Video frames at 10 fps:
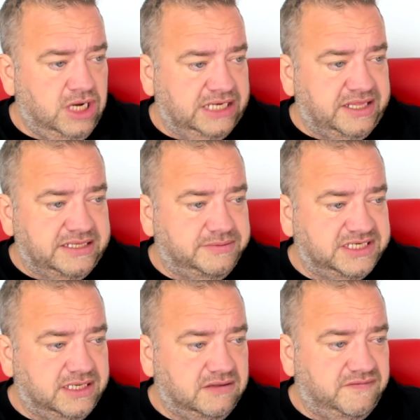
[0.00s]
I think to
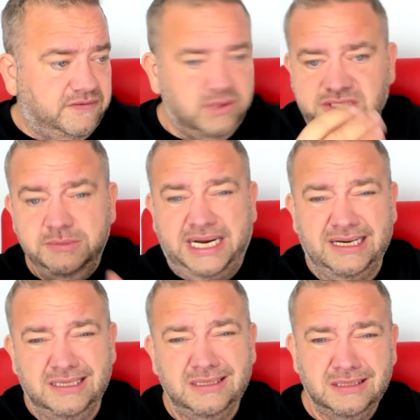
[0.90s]
myself, well, it does not
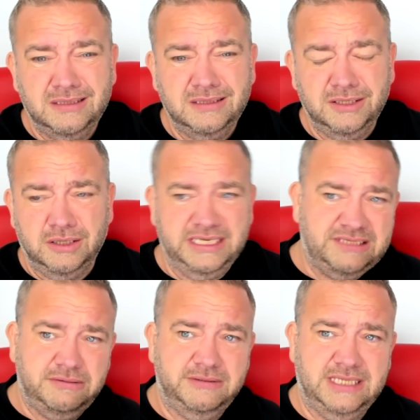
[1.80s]
matter. You know, at
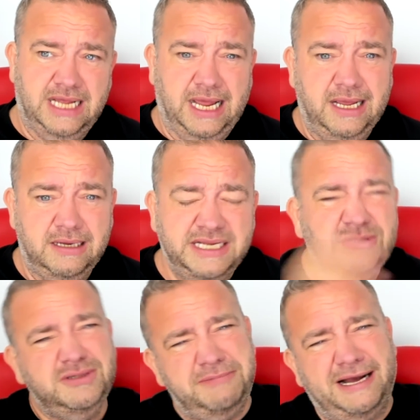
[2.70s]
least we were there. It
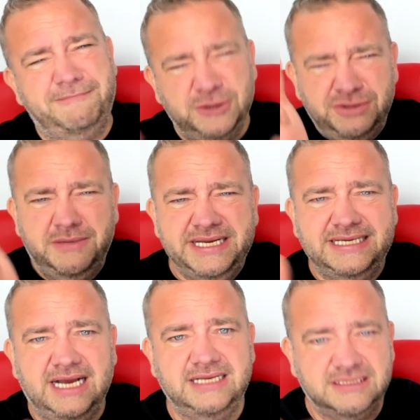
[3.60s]
does matter, but do you know what I mean,
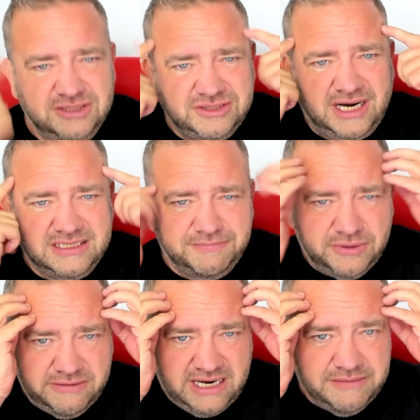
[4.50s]
guys? I'm just trying to put
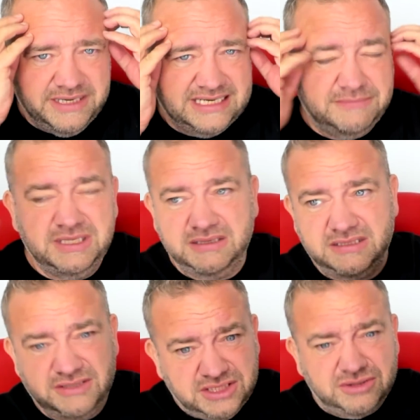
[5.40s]
it right in my head. I'm de-
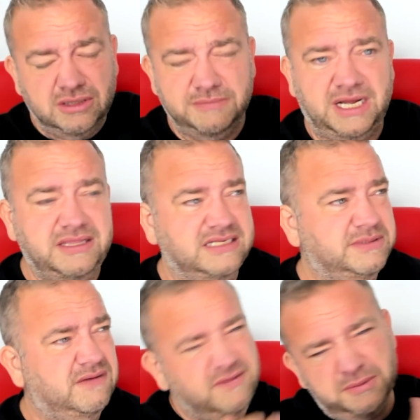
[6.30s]
destroyed, but I think to
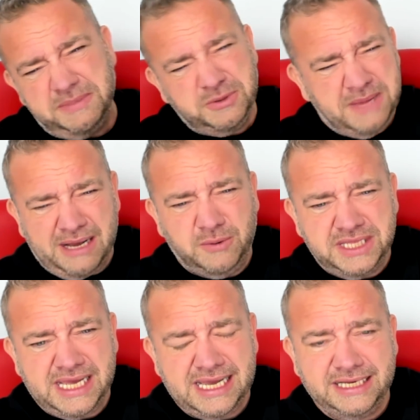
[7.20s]
myself, it does not matter. We're
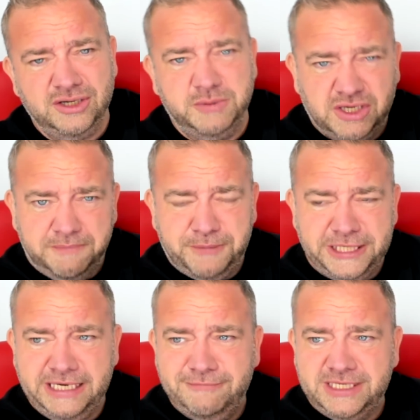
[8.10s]
there. You know, we're
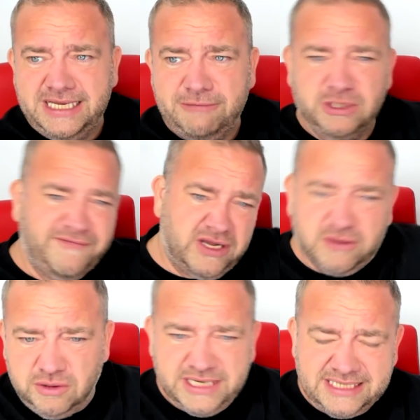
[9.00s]
competing. We're there. We'll give it a
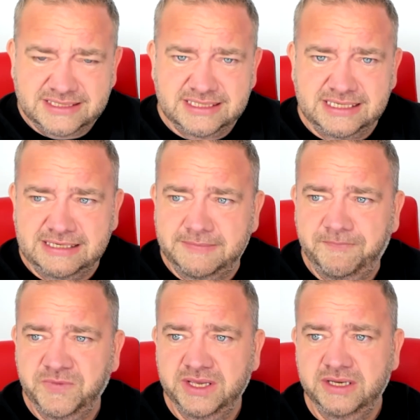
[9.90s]
go next time.
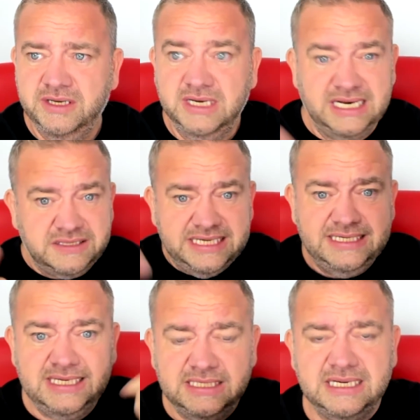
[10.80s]
And I think
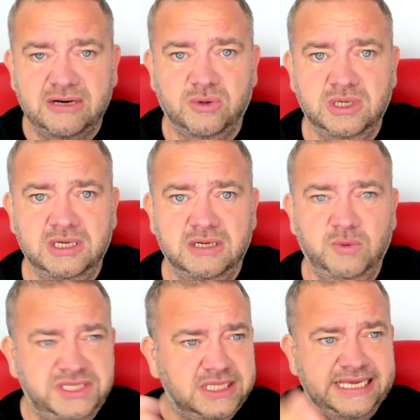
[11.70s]
that now
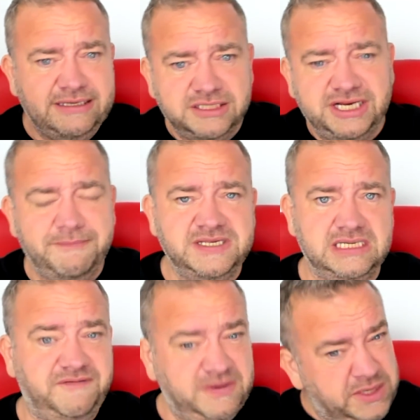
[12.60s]
with the league, the Champions League,
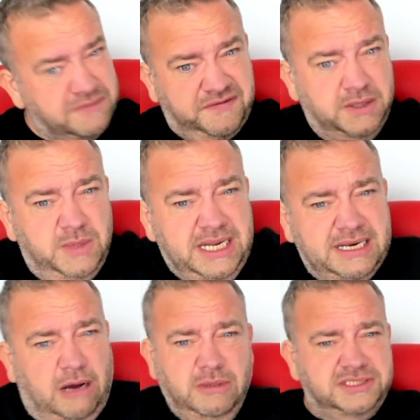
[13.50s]
I think we can fucking win it
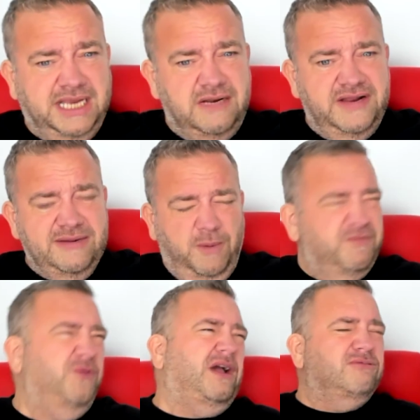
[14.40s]
now. I'm not scared of anyone.
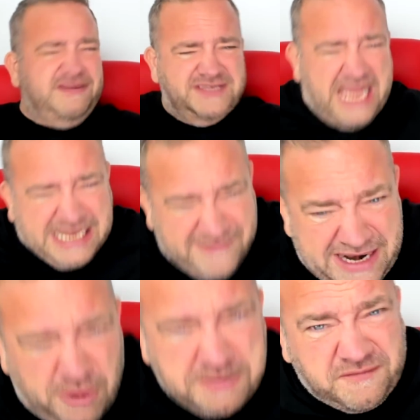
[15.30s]
Not that I was ever scared of
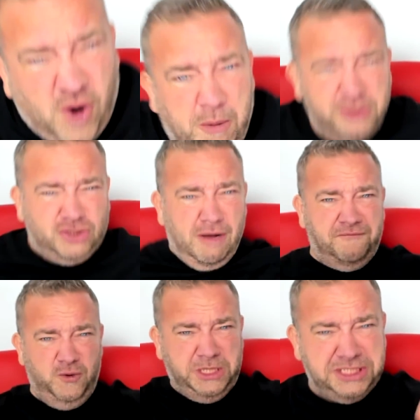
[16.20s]
anyone before, but do you know what
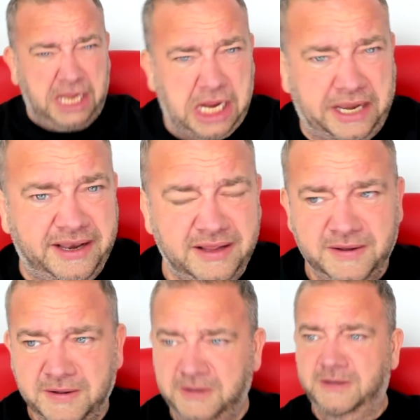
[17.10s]
I'm fucking saying?
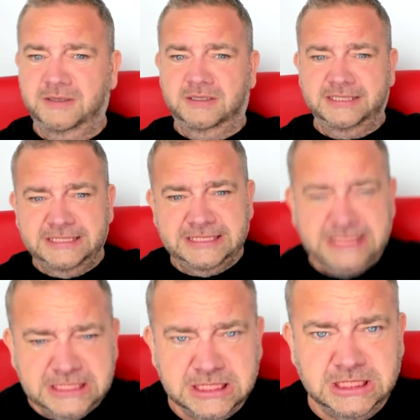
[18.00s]

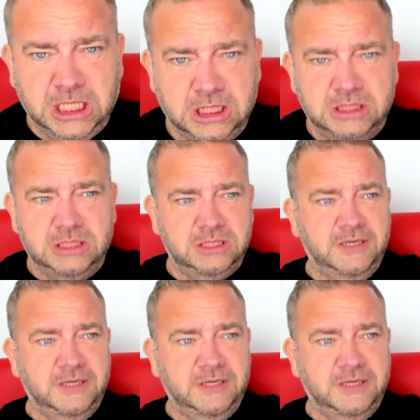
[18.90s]
Yes.